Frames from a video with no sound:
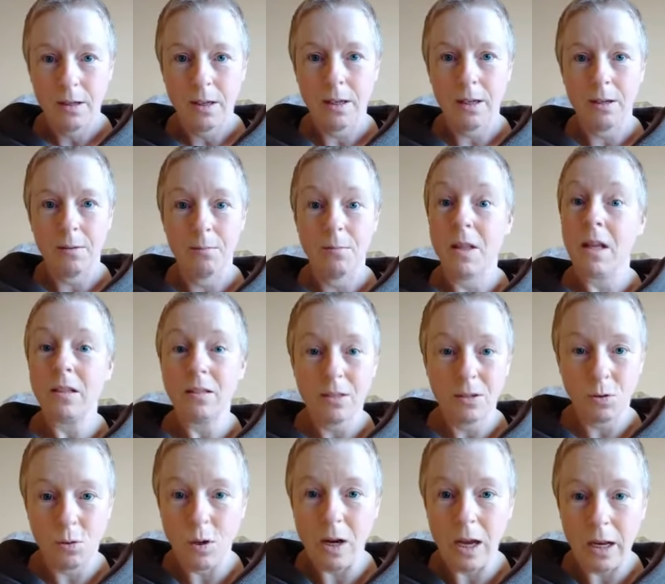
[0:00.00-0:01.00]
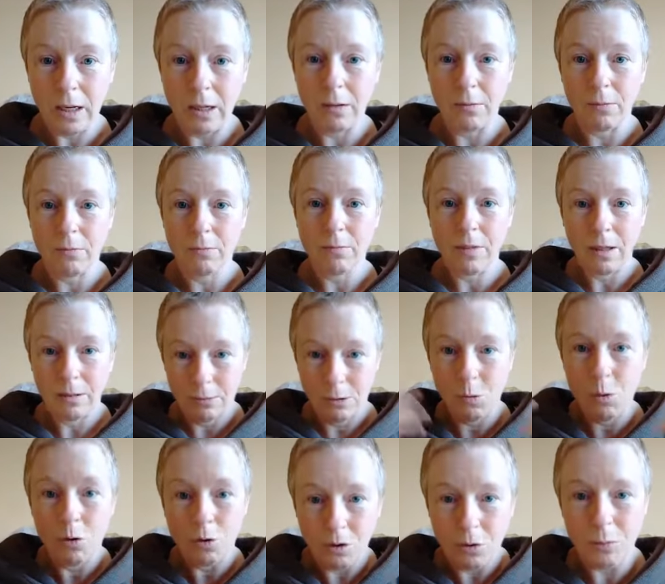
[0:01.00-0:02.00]
That's creating
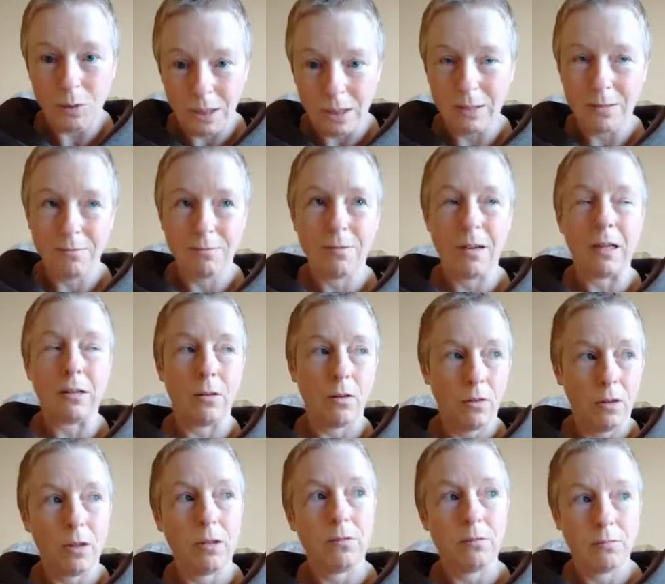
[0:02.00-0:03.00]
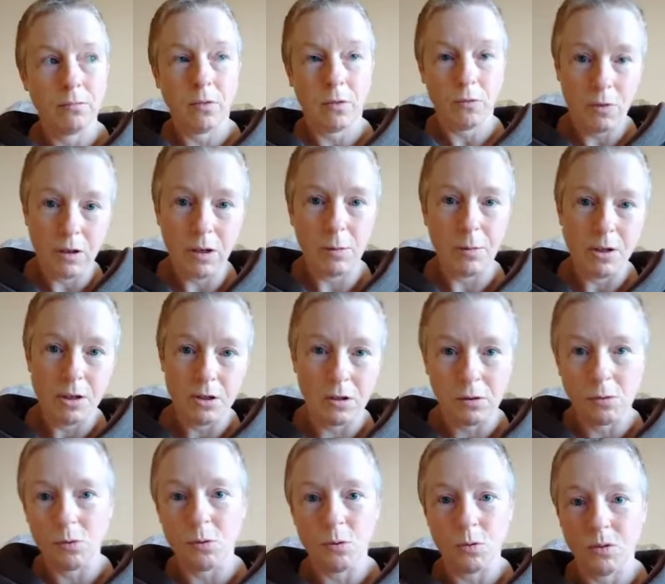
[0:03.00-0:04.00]
quantumly rather than
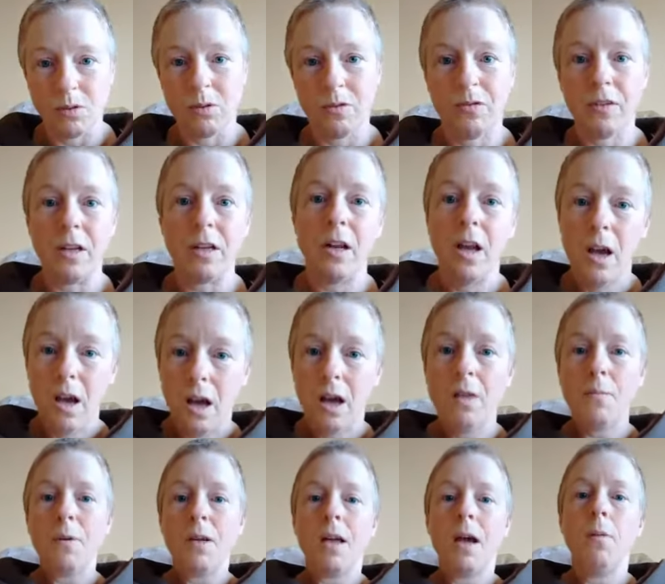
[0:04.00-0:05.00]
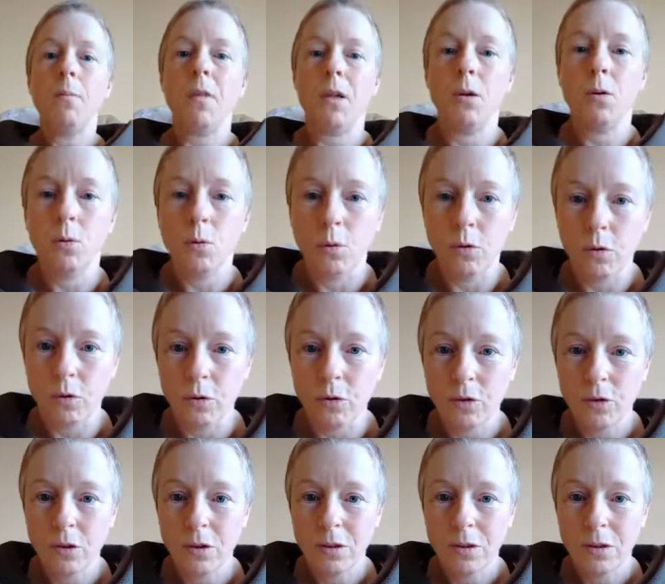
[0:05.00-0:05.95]
three-dimensional cause and effect. I become the cause.